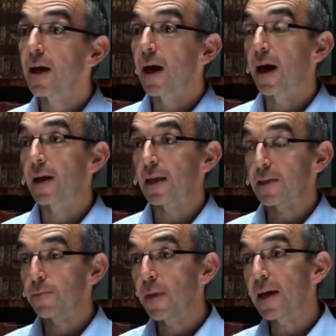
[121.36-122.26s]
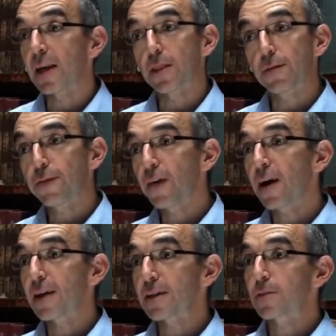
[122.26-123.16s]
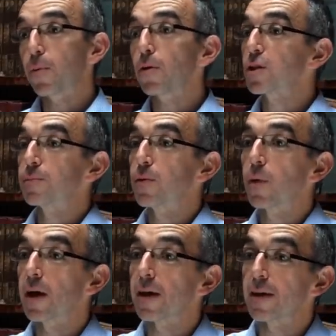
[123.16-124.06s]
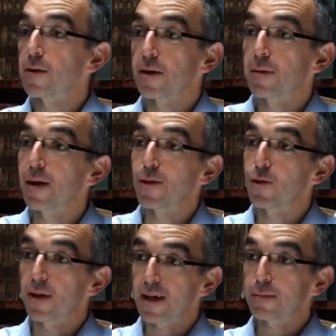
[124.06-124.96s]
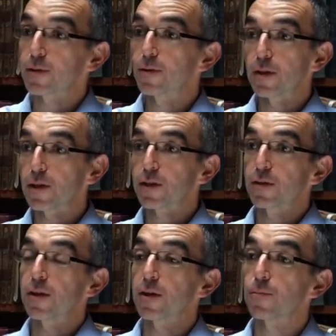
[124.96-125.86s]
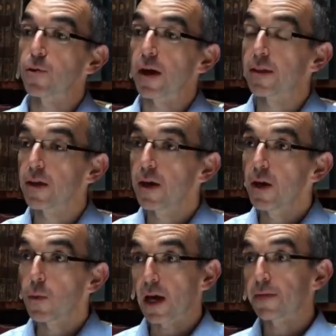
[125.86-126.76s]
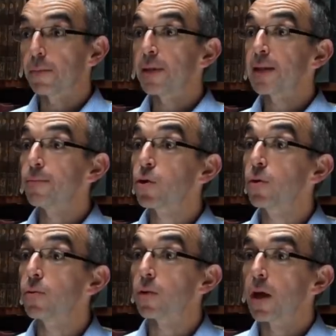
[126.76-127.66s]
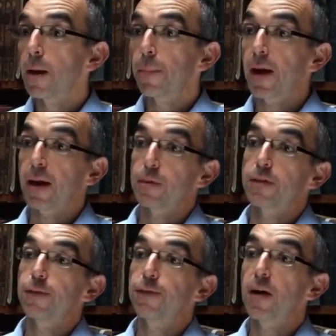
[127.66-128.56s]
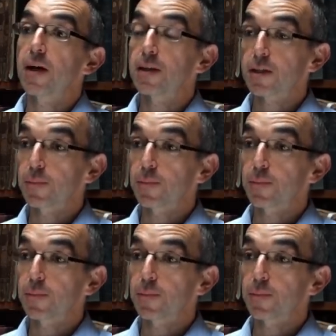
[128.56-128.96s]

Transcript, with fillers: and it's made in the finest possible way you can imagine. Absolutely stunning object. We have the Middleham Jewel, perhaps the finest